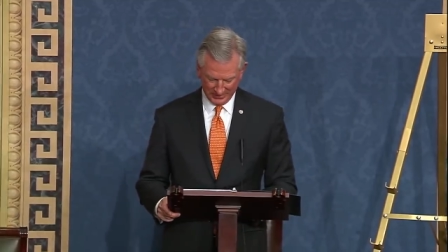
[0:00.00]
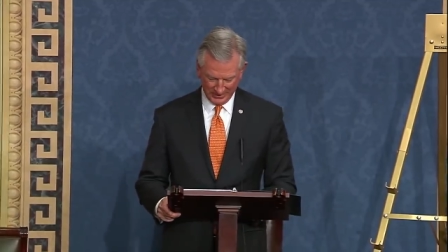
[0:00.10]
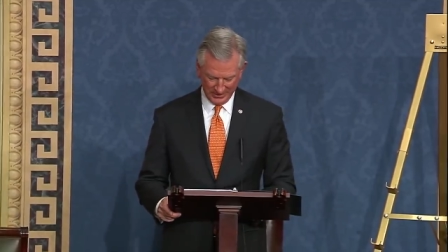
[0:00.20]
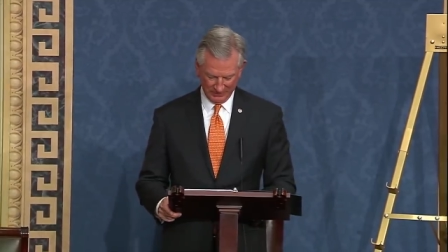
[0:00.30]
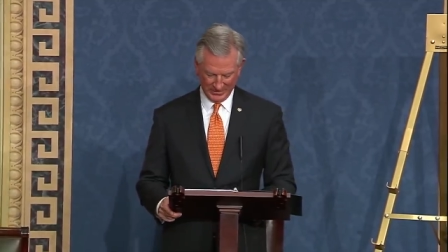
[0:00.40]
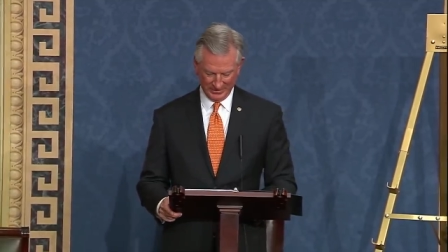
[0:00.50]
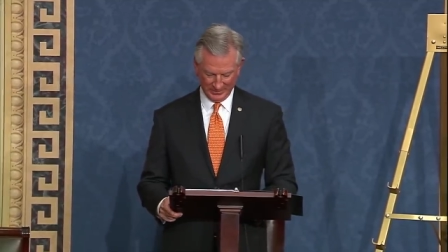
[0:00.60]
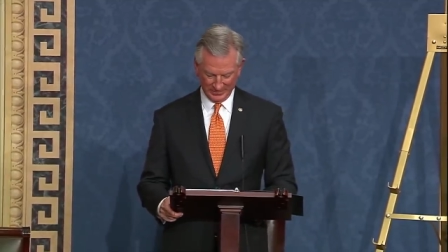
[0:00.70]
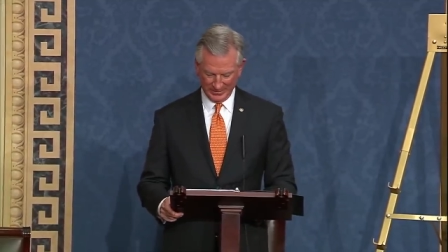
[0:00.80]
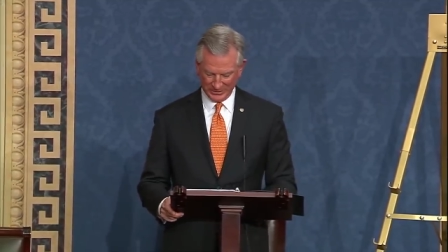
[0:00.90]
If he,
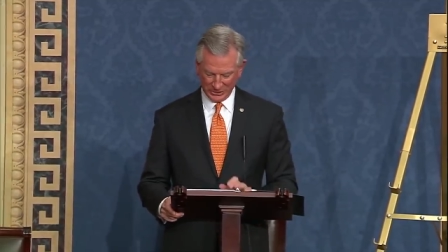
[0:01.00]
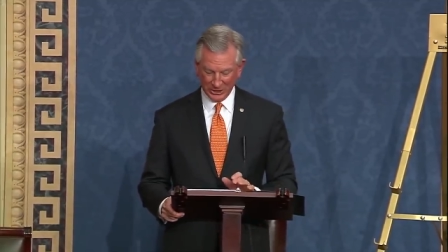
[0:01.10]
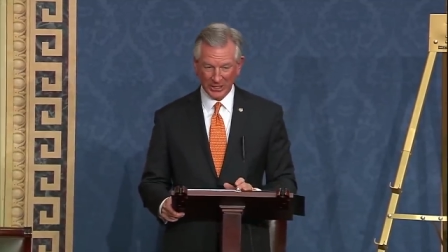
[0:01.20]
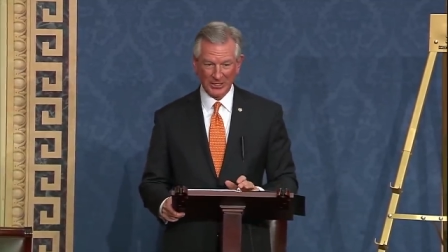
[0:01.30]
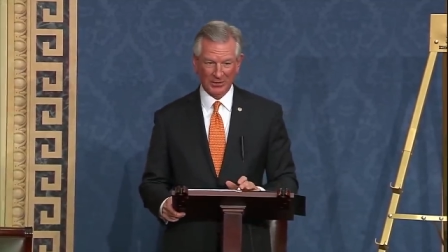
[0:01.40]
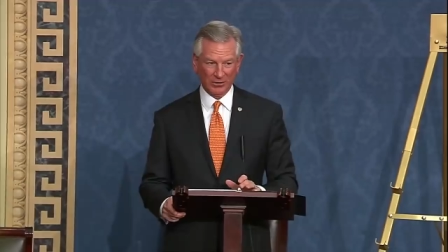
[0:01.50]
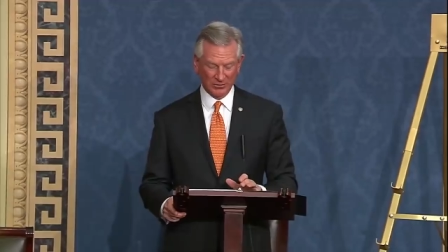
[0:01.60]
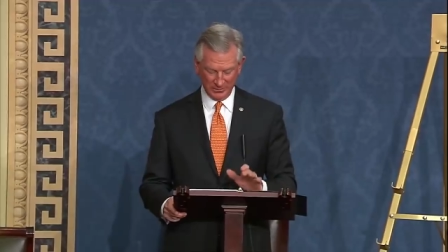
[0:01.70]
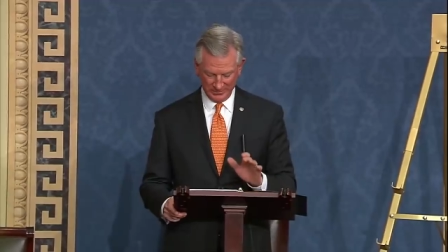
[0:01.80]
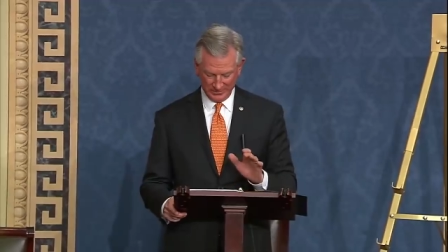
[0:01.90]
it's clear
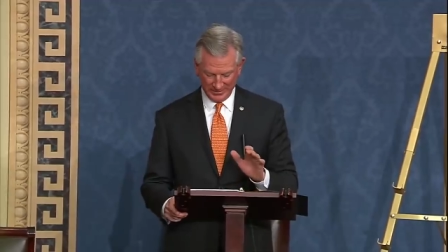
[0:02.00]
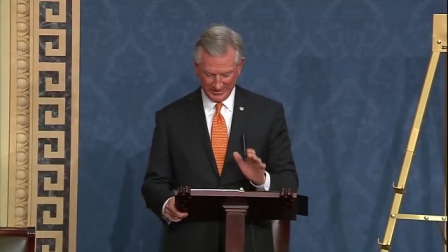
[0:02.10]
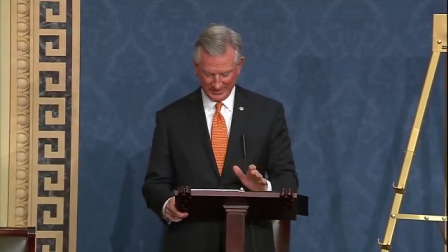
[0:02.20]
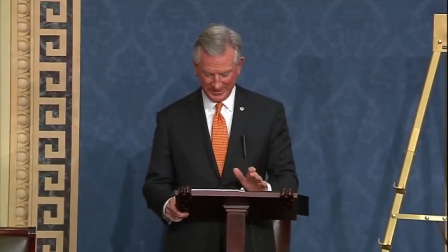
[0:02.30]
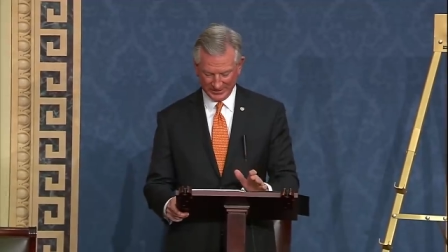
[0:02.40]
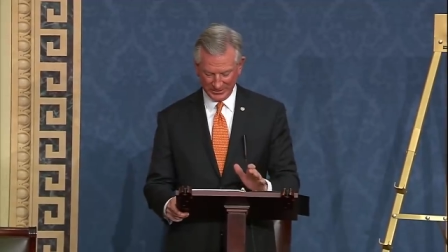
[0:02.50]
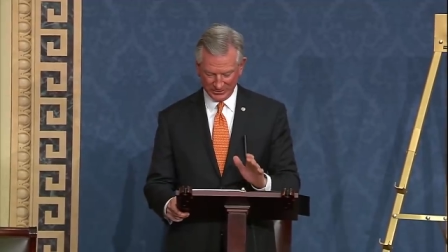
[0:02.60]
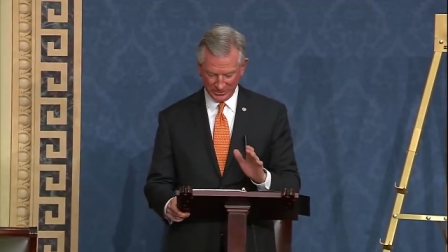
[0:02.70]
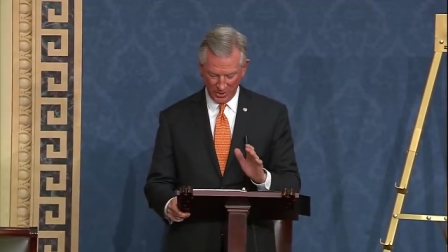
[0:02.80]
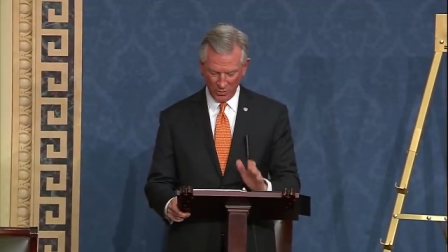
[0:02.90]
he thinks
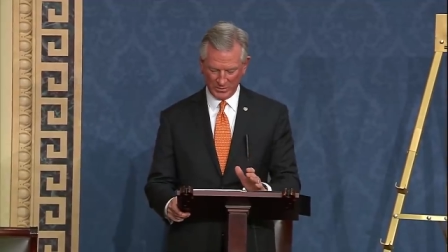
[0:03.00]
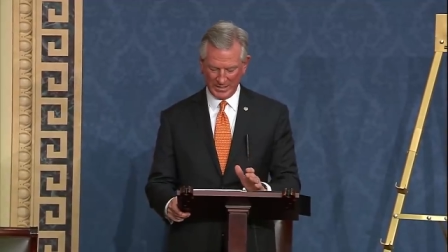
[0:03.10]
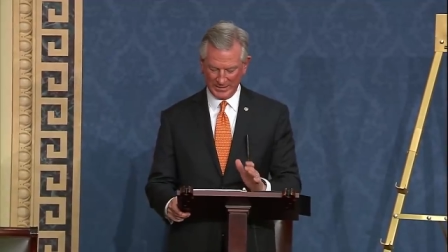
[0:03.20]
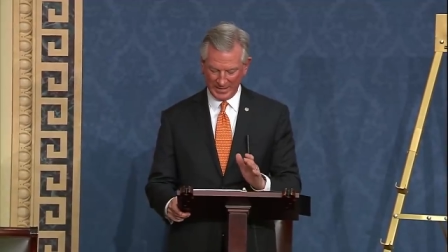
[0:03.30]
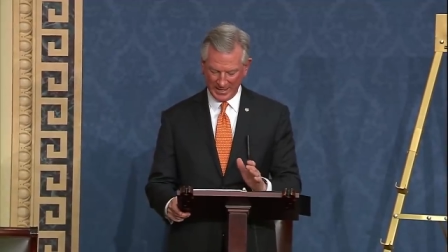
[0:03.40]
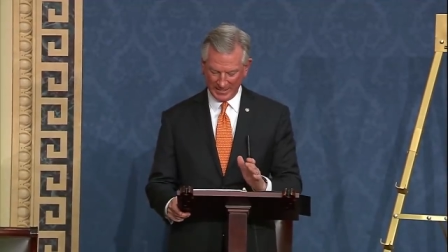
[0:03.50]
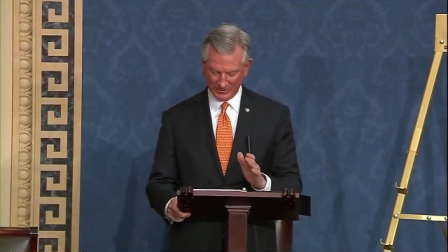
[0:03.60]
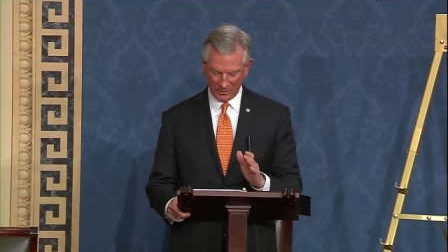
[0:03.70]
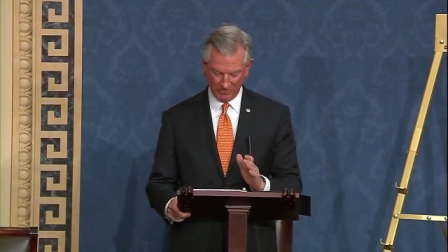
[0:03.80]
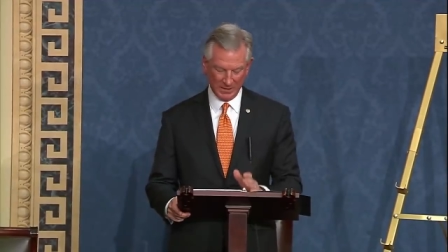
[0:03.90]
it's okay to
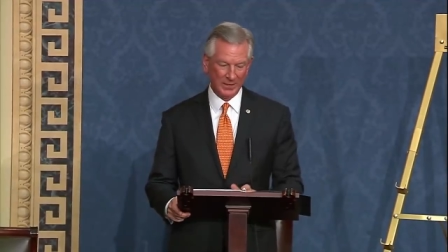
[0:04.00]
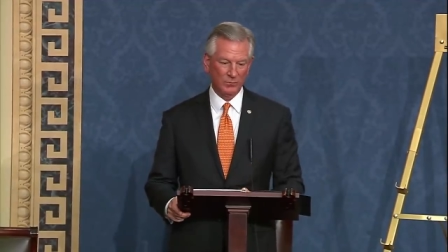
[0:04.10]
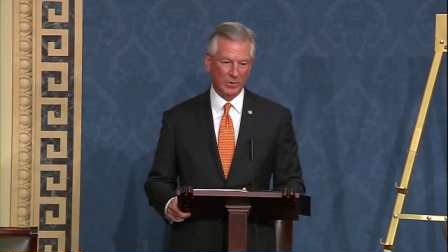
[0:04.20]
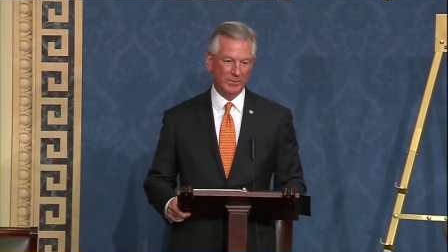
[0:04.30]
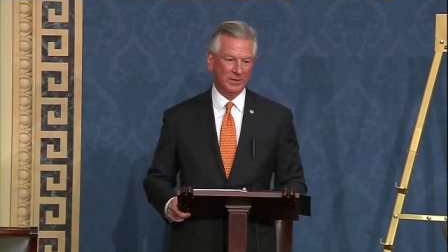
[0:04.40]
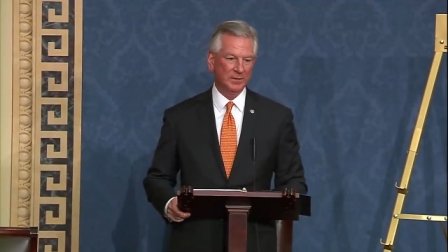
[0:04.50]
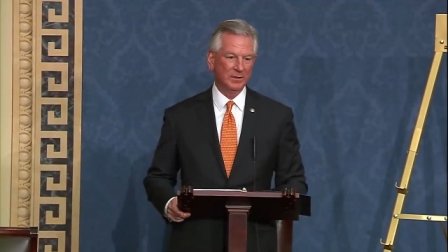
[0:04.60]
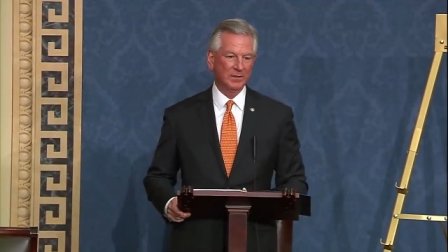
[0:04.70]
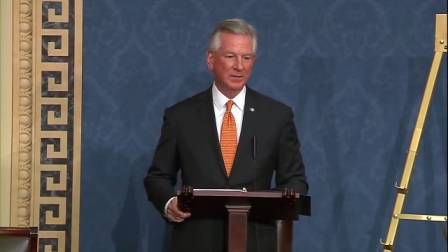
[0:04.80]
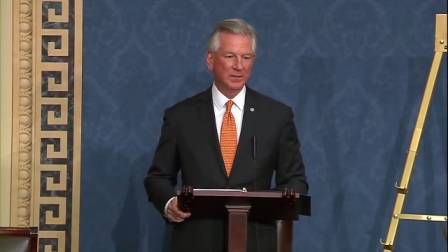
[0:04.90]
ask our men and women
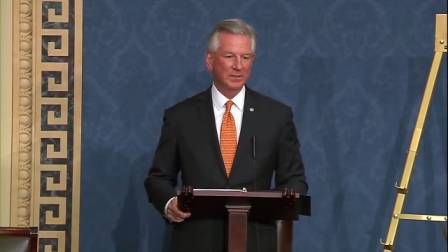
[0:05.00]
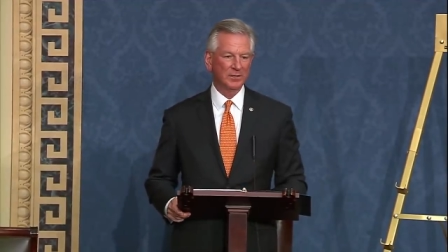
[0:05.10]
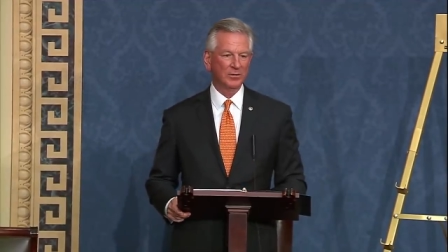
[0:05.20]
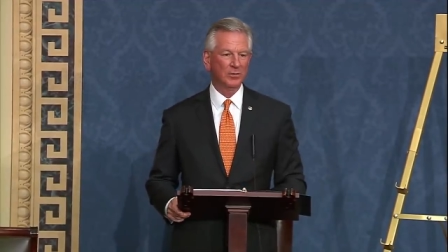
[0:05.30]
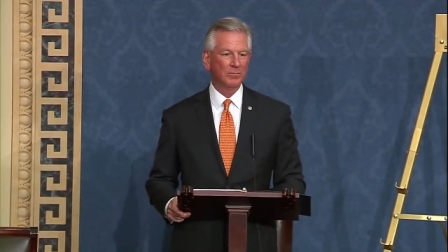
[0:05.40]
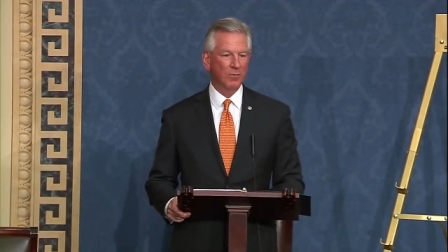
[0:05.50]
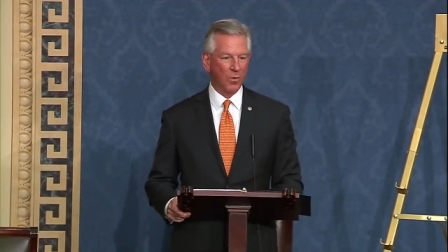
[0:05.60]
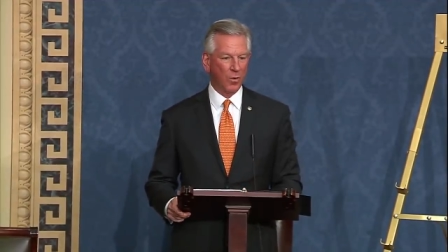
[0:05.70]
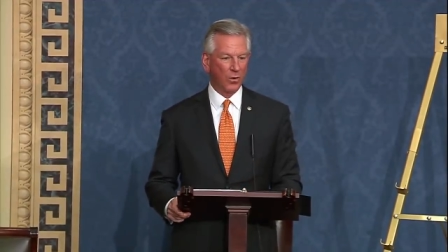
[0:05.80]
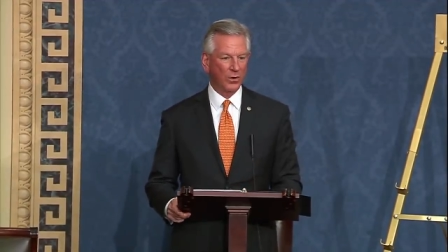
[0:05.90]
to do
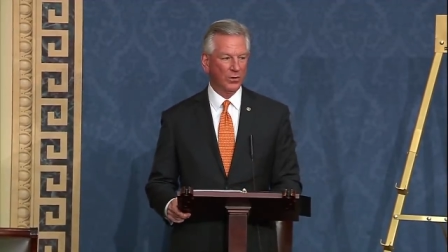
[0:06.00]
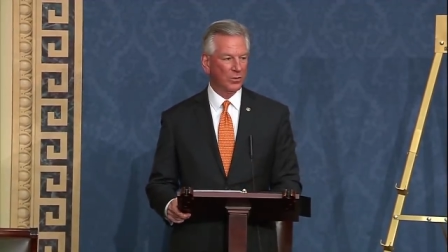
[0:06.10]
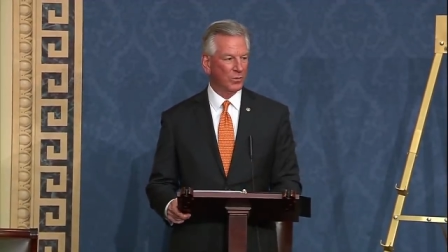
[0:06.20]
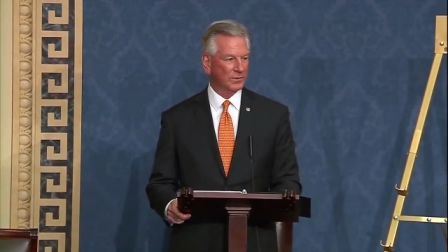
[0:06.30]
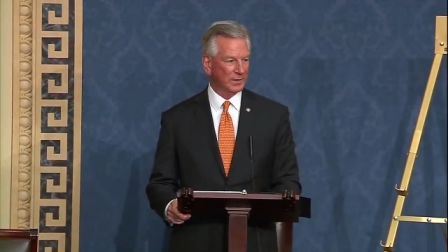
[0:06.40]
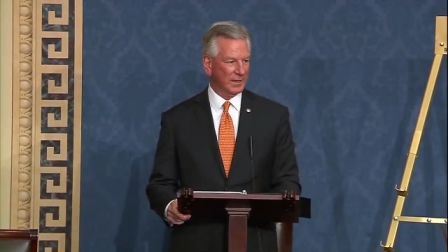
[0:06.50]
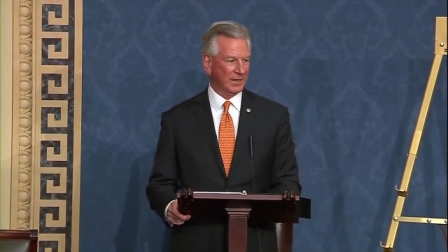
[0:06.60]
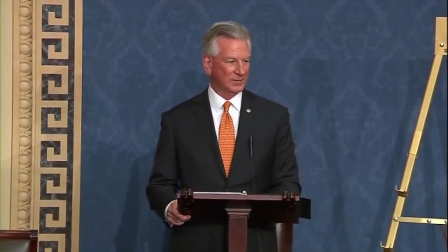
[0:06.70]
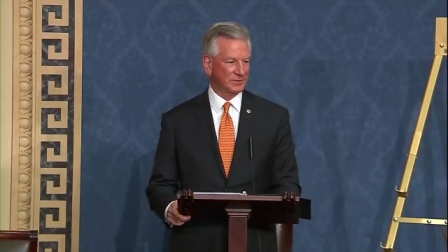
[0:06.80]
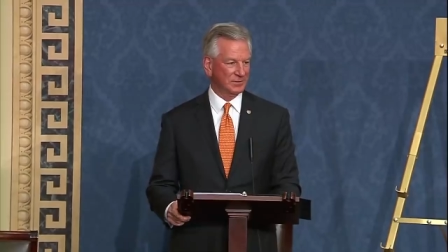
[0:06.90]
more with
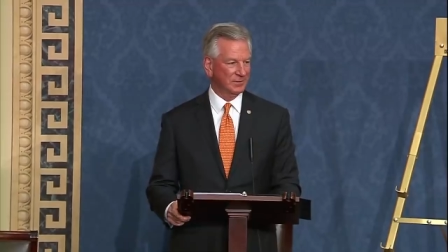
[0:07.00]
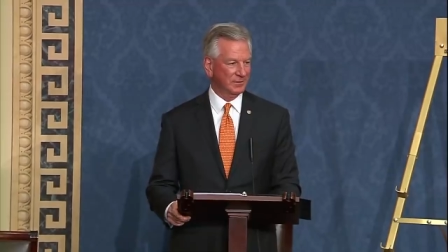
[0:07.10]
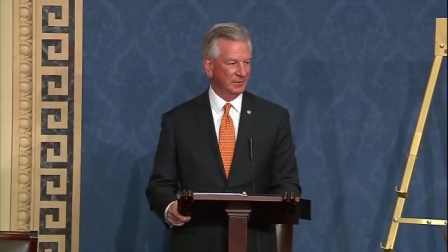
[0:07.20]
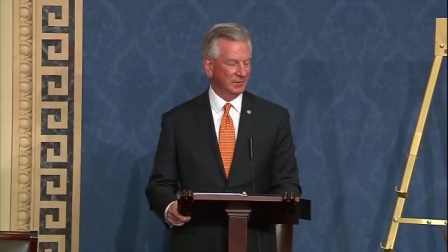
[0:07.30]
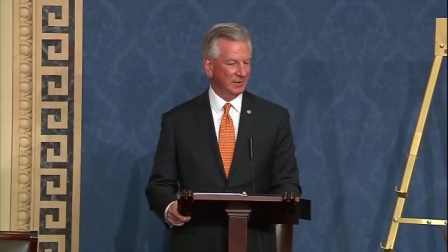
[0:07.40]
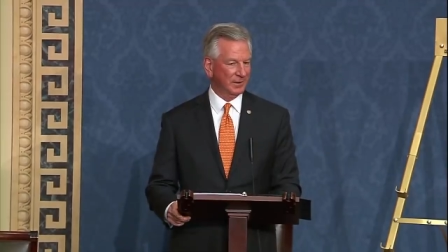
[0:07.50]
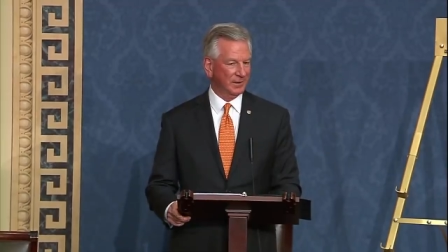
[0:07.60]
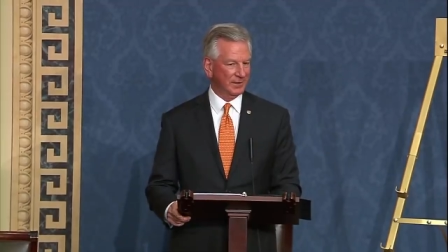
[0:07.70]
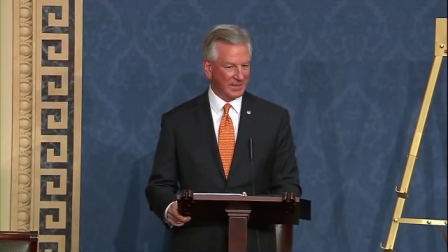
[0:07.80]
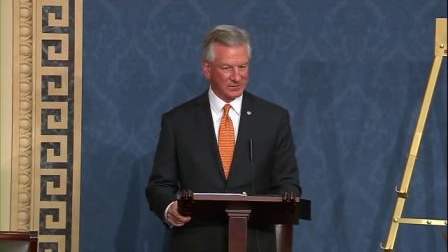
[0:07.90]
less,
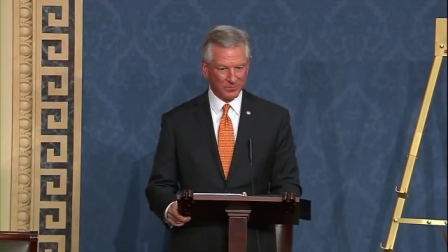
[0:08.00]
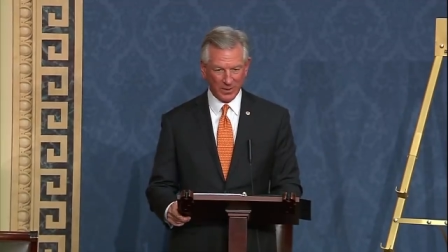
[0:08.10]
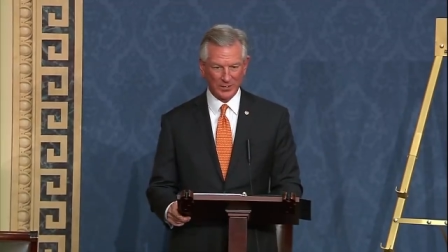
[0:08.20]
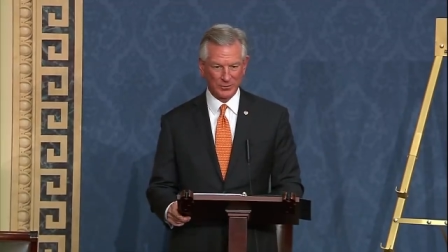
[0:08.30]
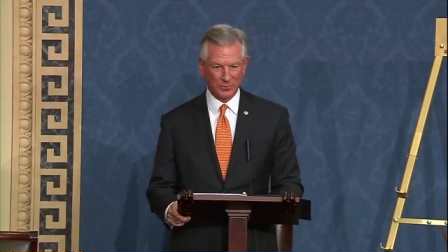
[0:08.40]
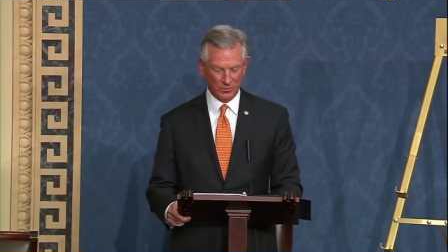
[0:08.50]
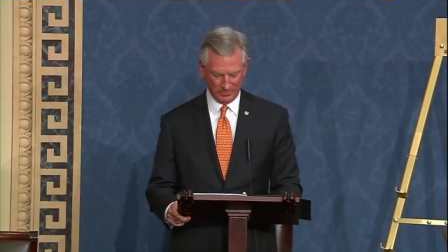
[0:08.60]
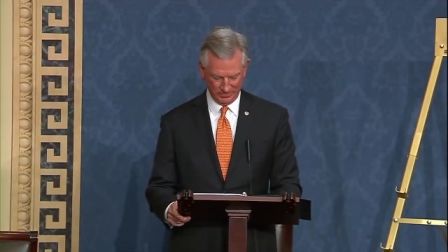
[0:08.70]
and that's impossible.